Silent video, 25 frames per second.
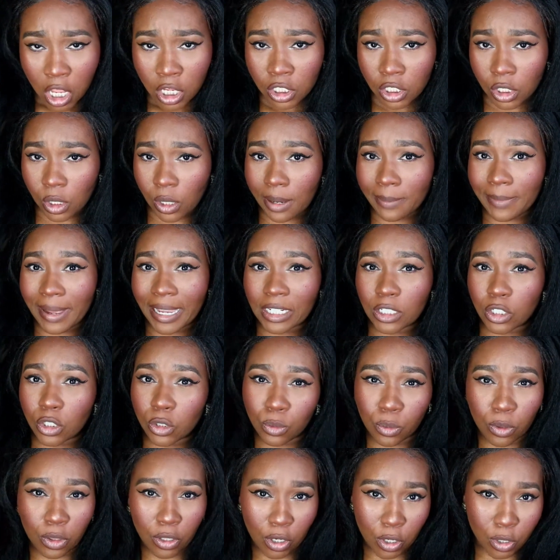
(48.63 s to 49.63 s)
so I might
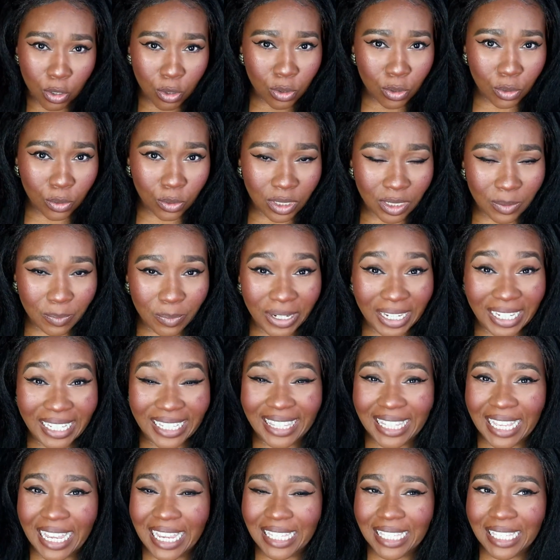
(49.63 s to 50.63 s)
do those,
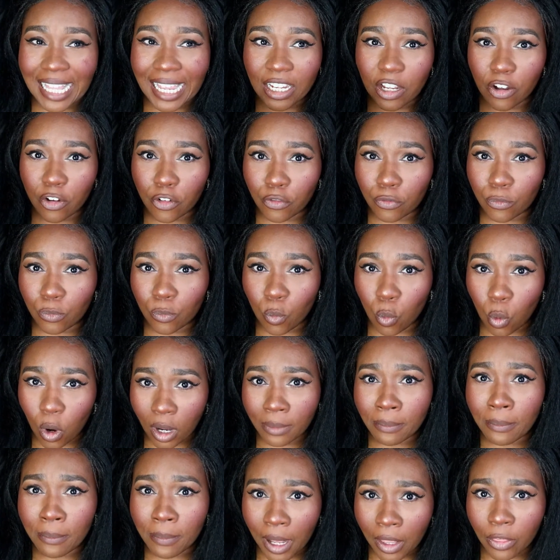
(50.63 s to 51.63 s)
but it's like a
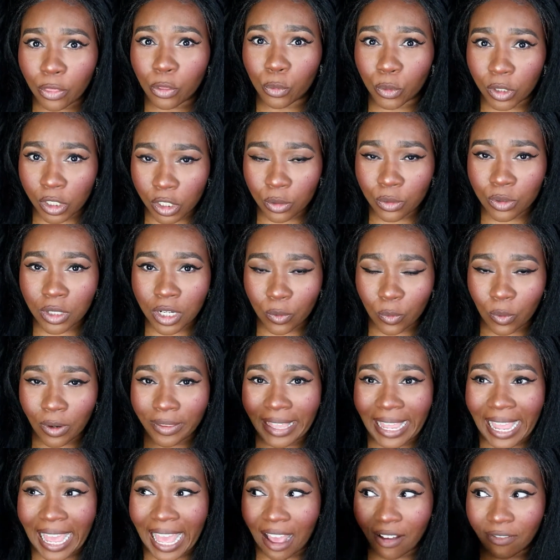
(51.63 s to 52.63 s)
1 month reunion where
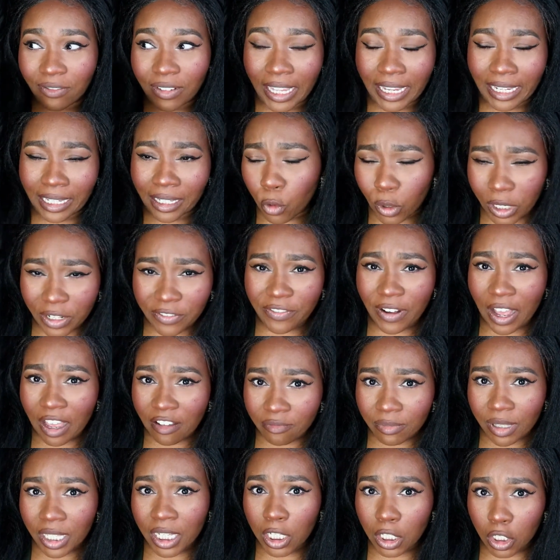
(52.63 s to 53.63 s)
they have like
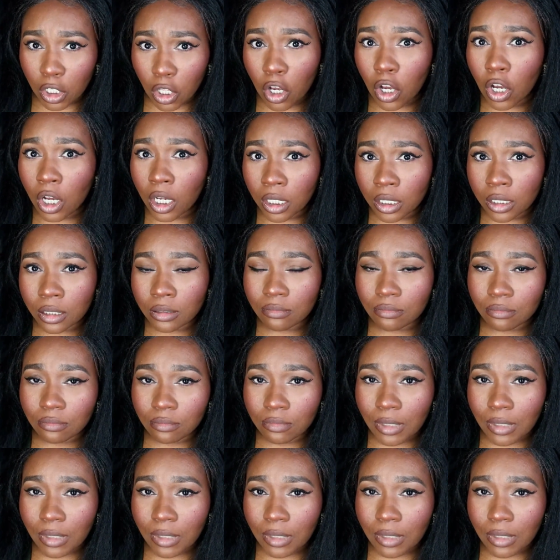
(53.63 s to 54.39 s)
45 minute long